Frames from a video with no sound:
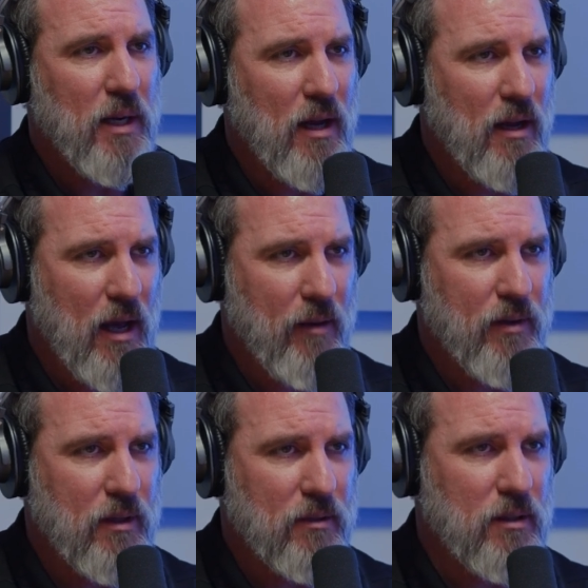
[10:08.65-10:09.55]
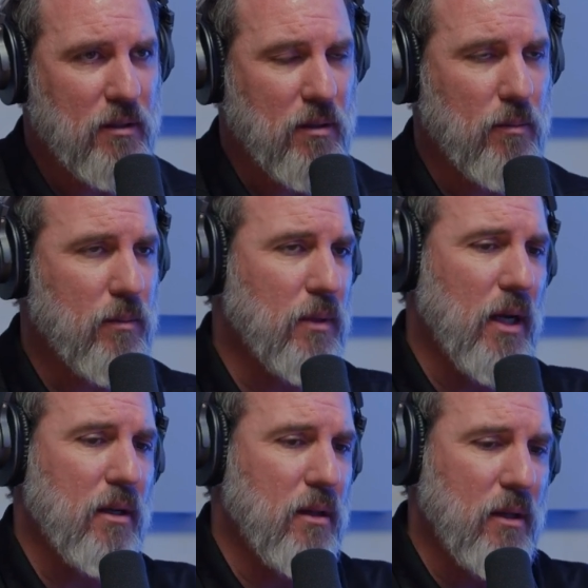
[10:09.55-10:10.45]
By not having this system.
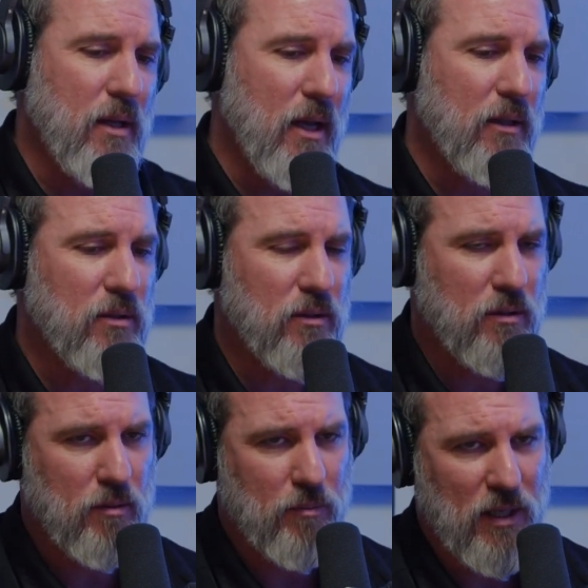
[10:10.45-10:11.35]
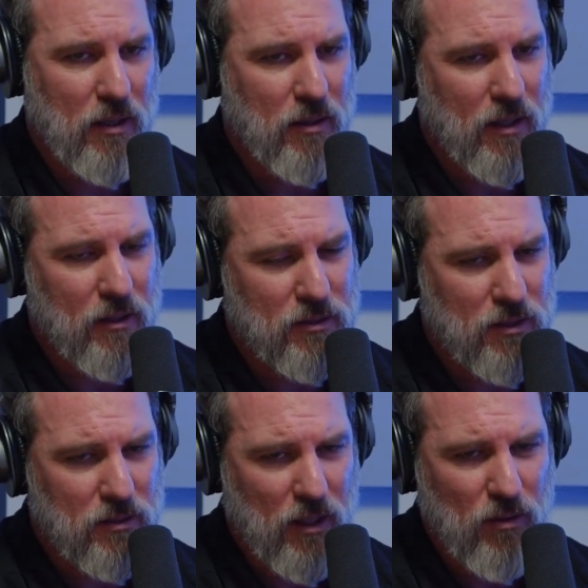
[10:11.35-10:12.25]
Like the answers to me, like it's
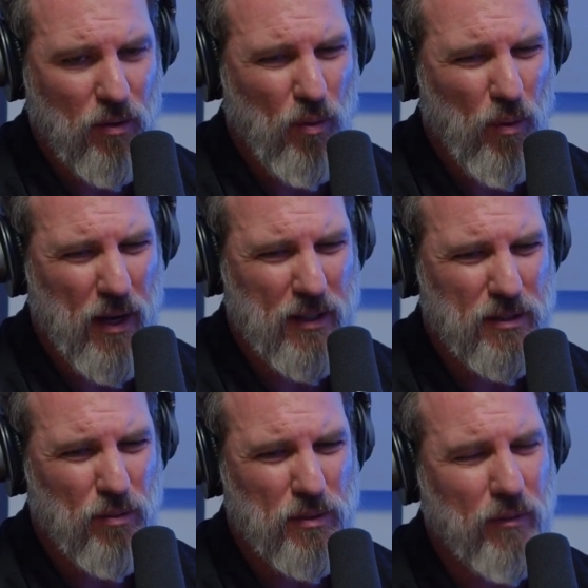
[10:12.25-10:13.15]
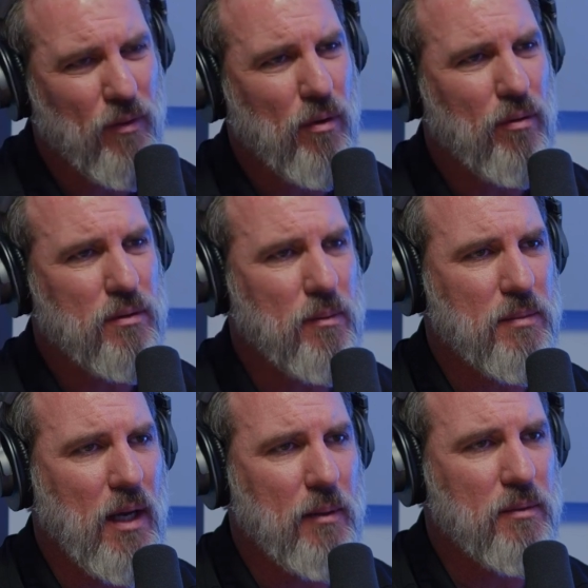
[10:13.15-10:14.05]
just, I don't know why it's so difficult
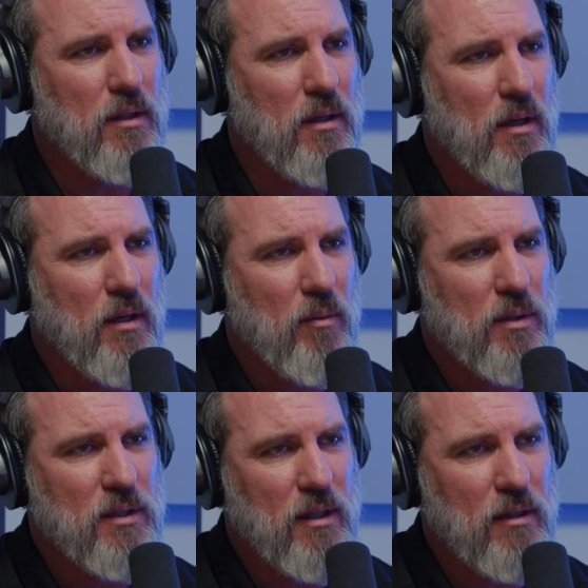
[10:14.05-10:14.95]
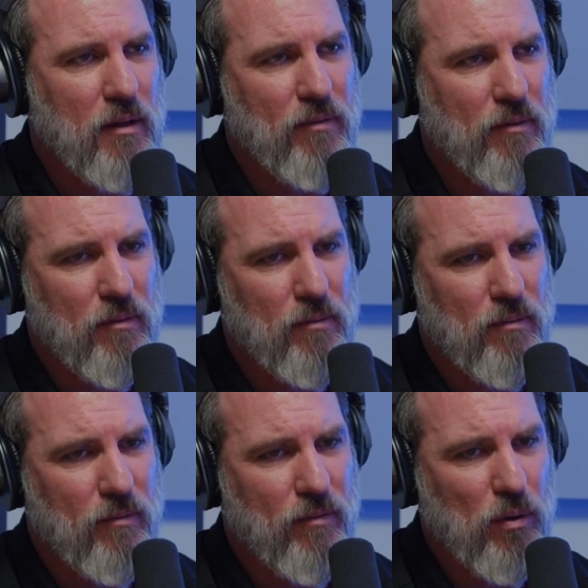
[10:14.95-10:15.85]
sometimes, because I think the
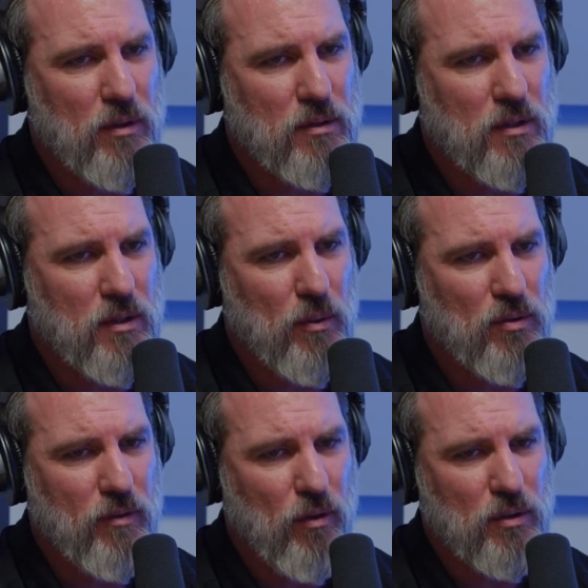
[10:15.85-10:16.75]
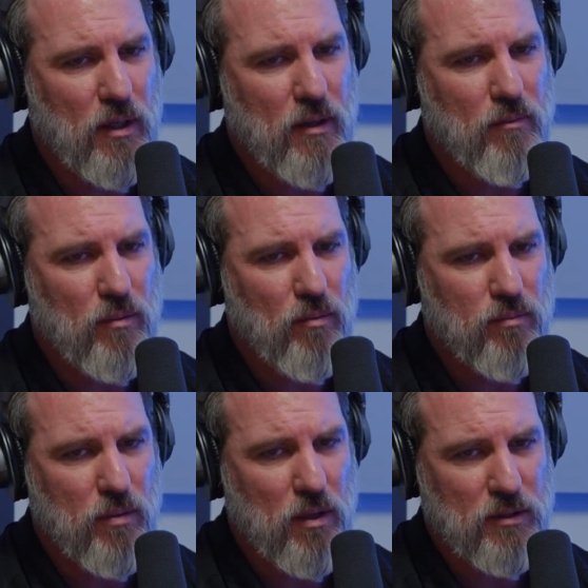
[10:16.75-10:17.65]
gym owners focus on
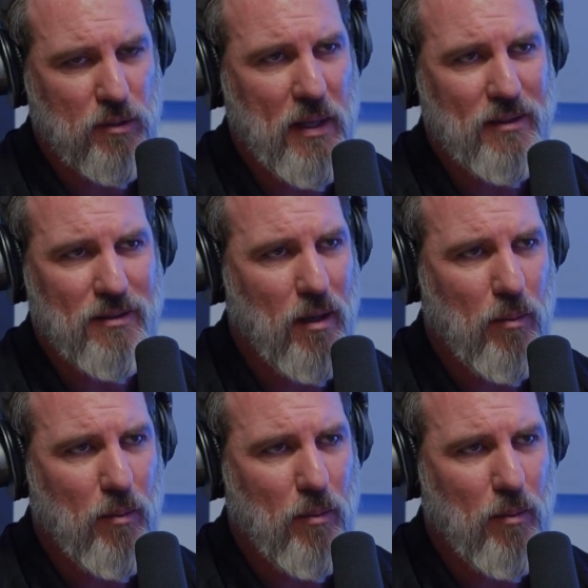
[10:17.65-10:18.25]
the expense